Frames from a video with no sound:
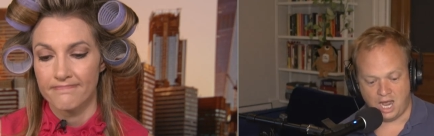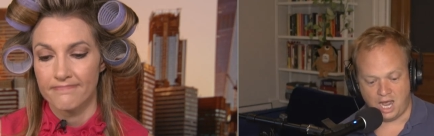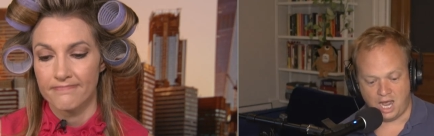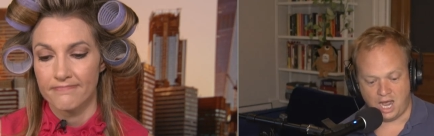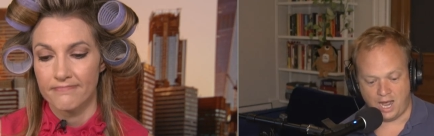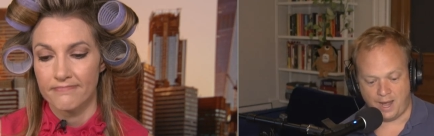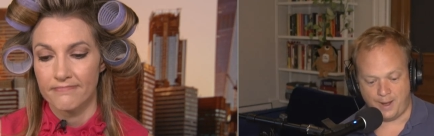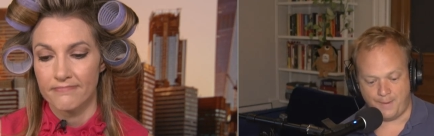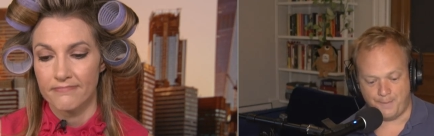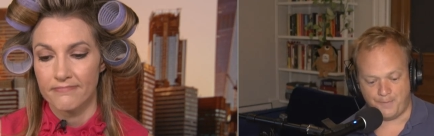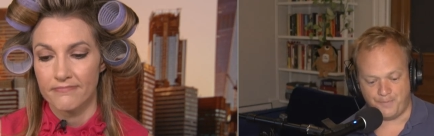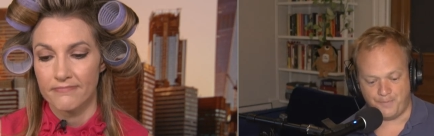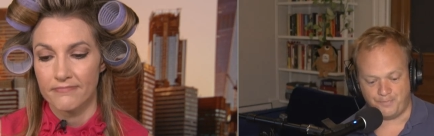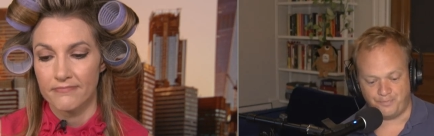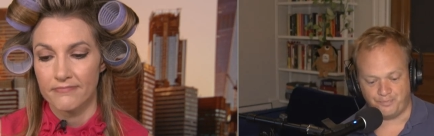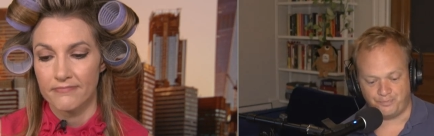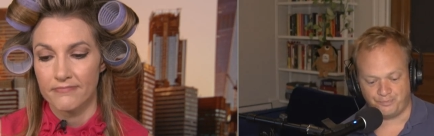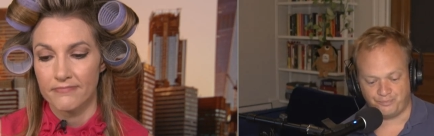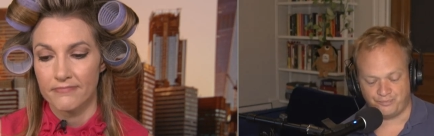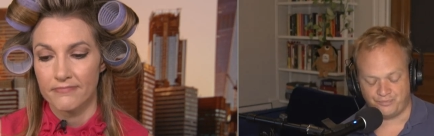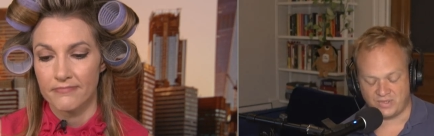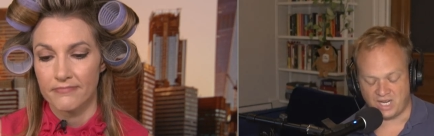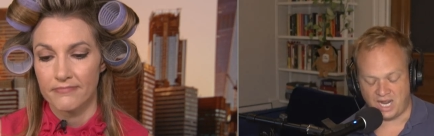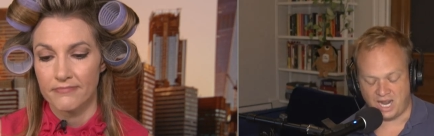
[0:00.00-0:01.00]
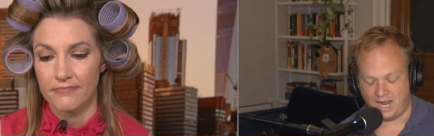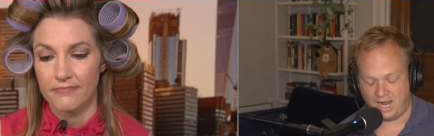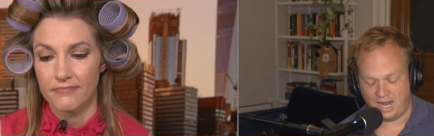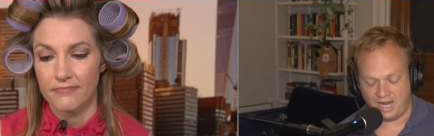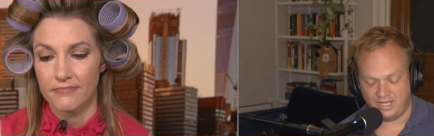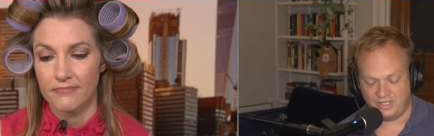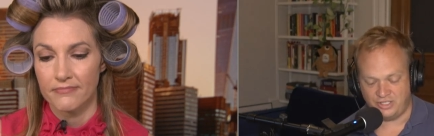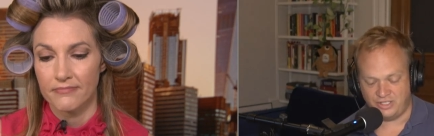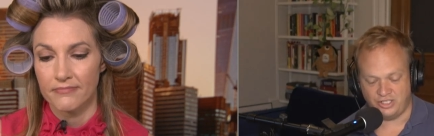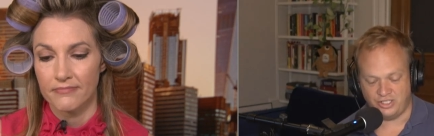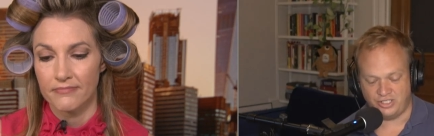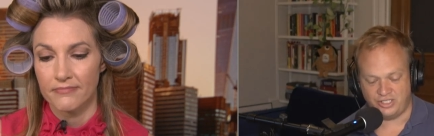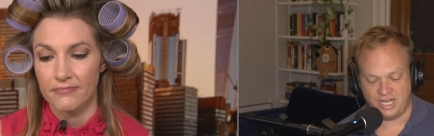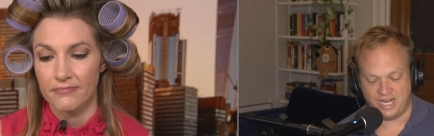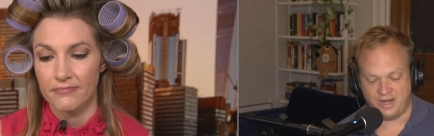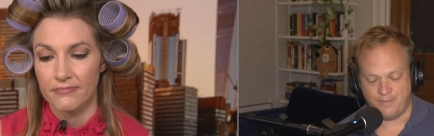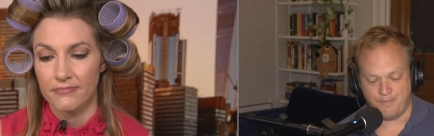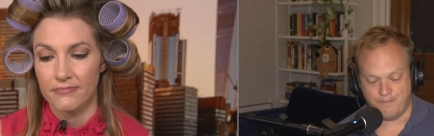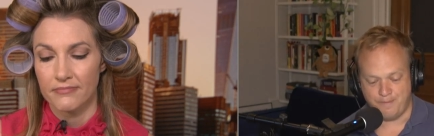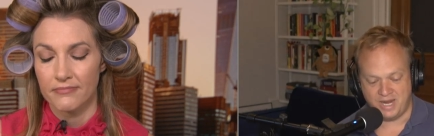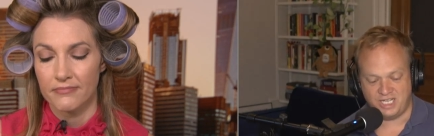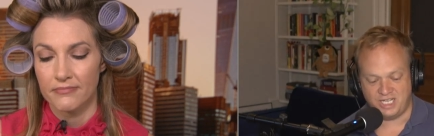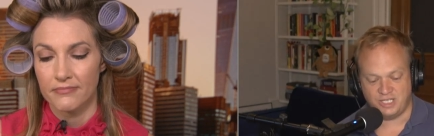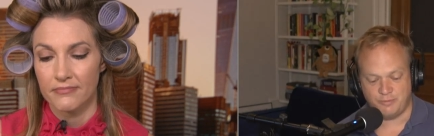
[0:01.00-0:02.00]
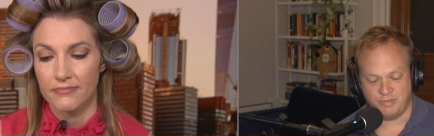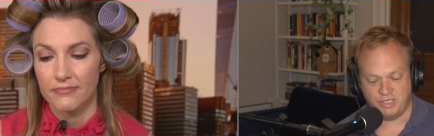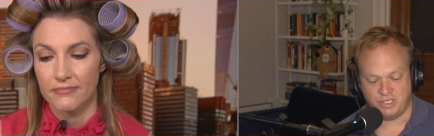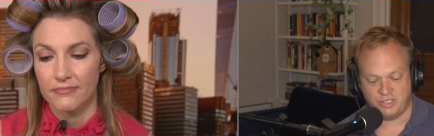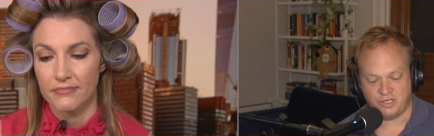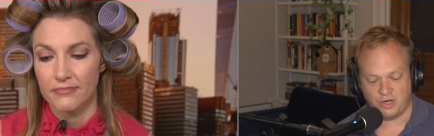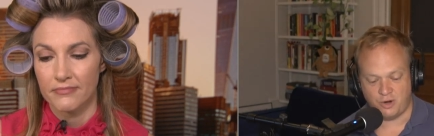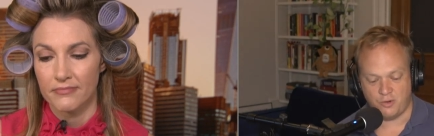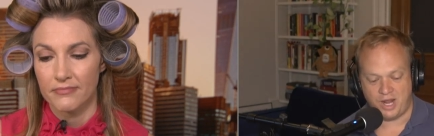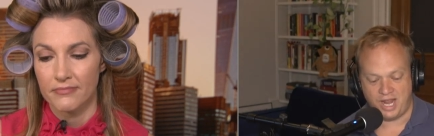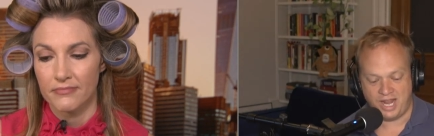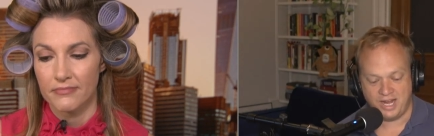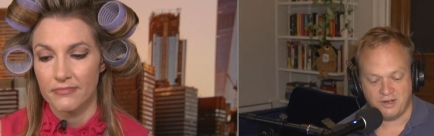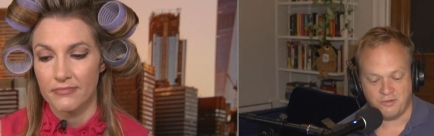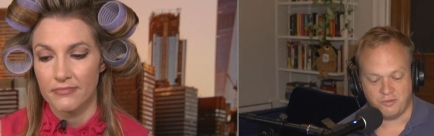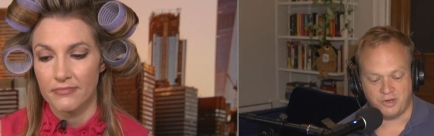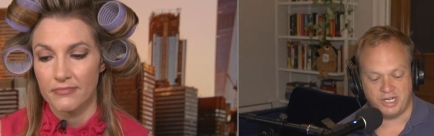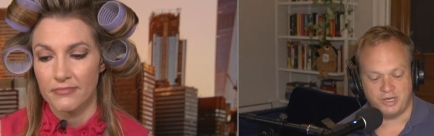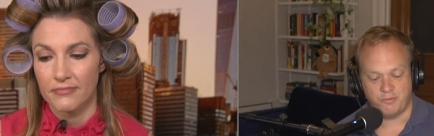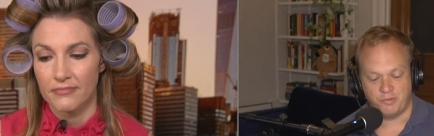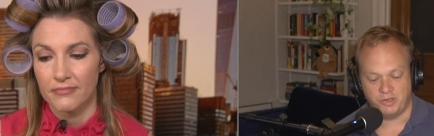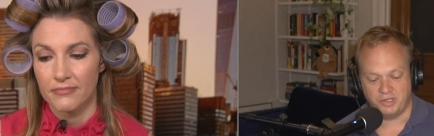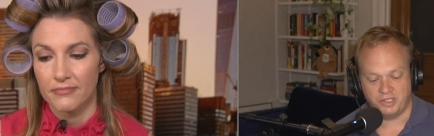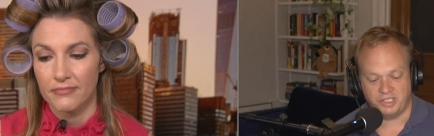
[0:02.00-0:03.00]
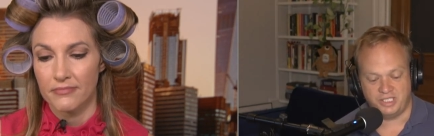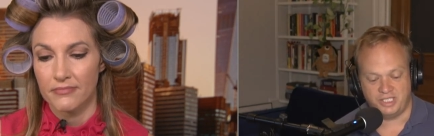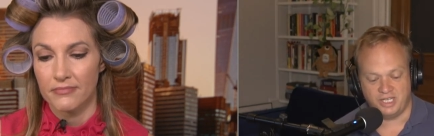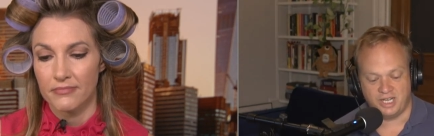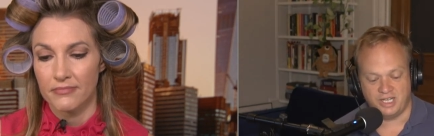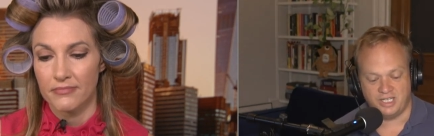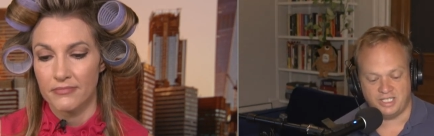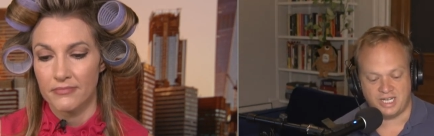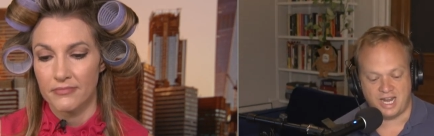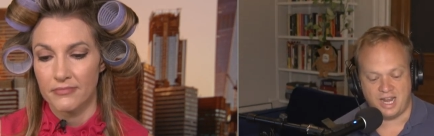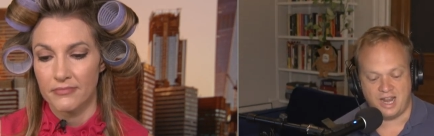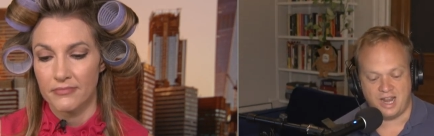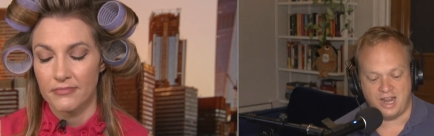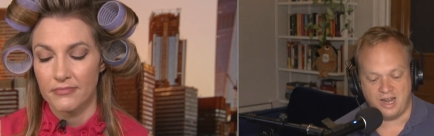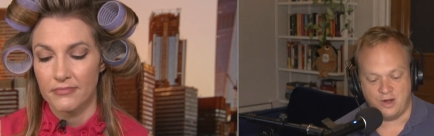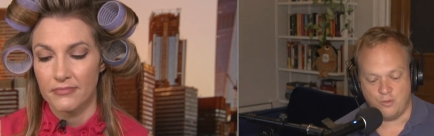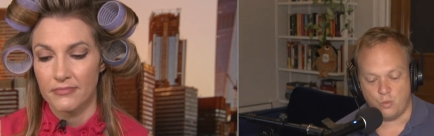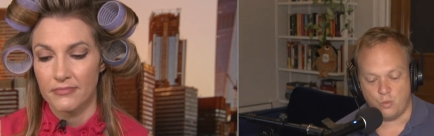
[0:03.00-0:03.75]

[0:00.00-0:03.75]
Speaker 1: Um, I just it makes me so angry. It really does. In